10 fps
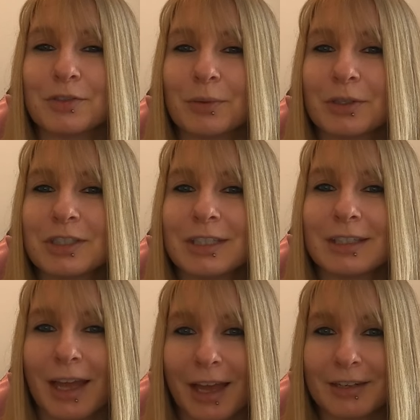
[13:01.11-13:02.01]
much for
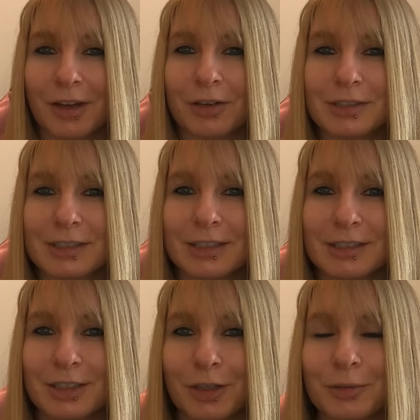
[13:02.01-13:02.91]
watching and I'll see you
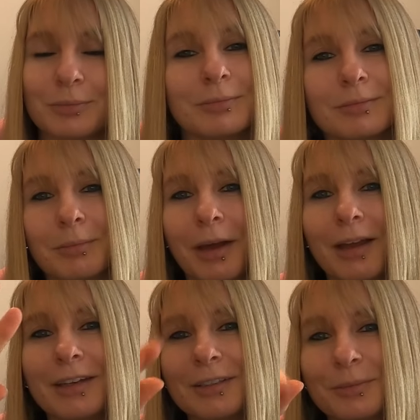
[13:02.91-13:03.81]
soon.
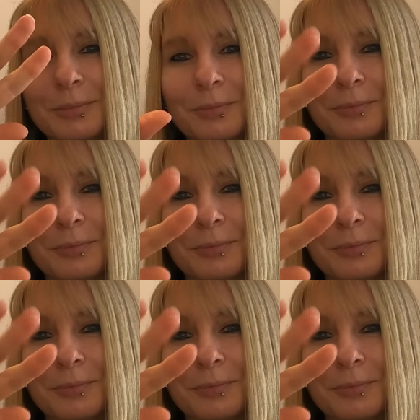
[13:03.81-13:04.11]
Bye.